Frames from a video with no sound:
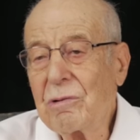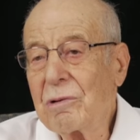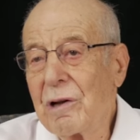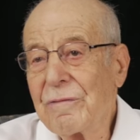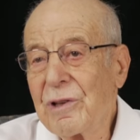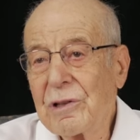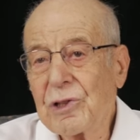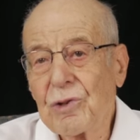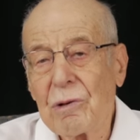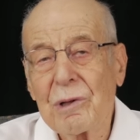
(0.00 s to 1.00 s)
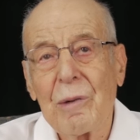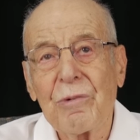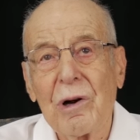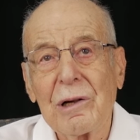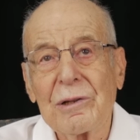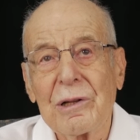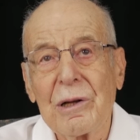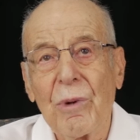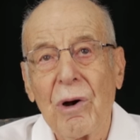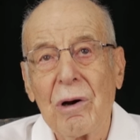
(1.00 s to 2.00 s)
do live in a screwed up world
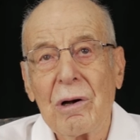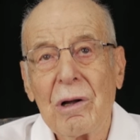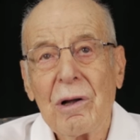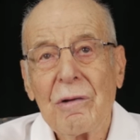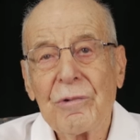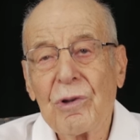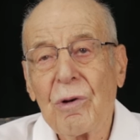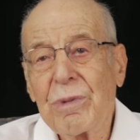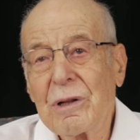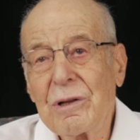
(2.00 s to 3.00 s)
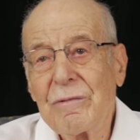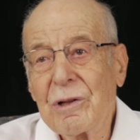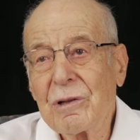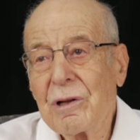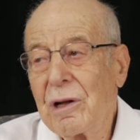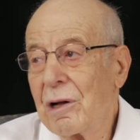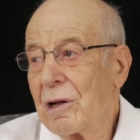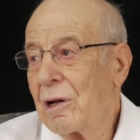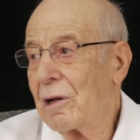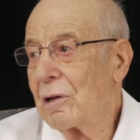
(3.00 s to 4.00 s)
anymore. If you don't believe it,
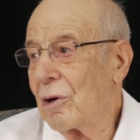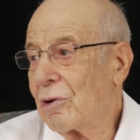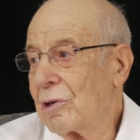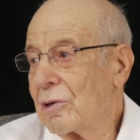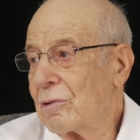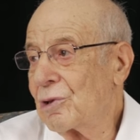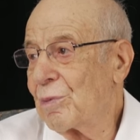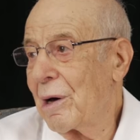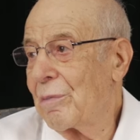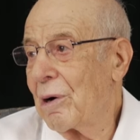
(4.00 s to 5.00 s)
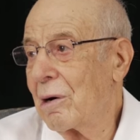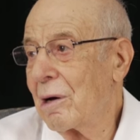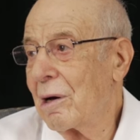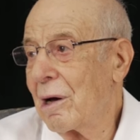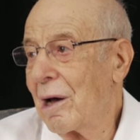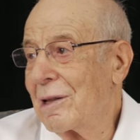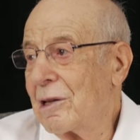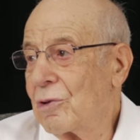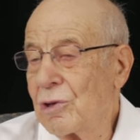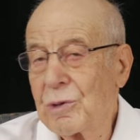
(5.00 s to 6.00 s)
look at your newspaper,
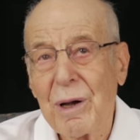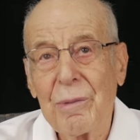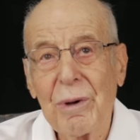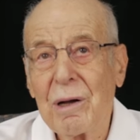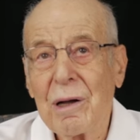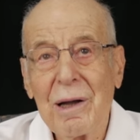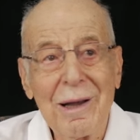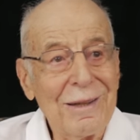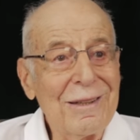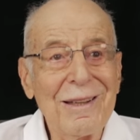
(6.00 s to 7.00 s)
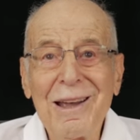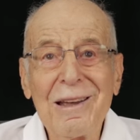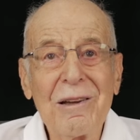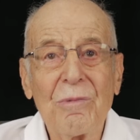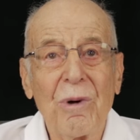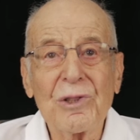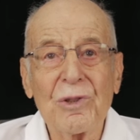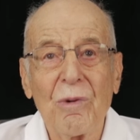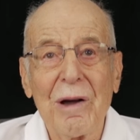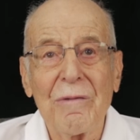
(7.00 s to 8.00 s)
any day
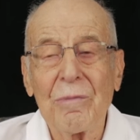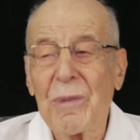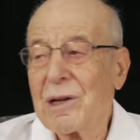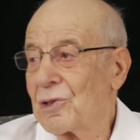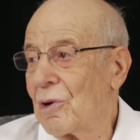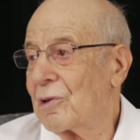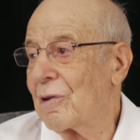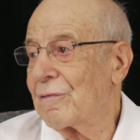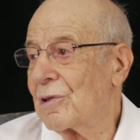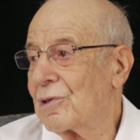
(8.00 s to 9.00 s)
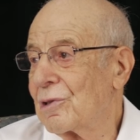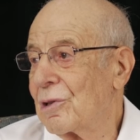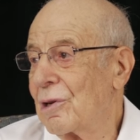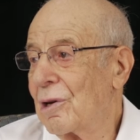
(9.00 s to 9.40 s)
whatsoever, it makes no difference.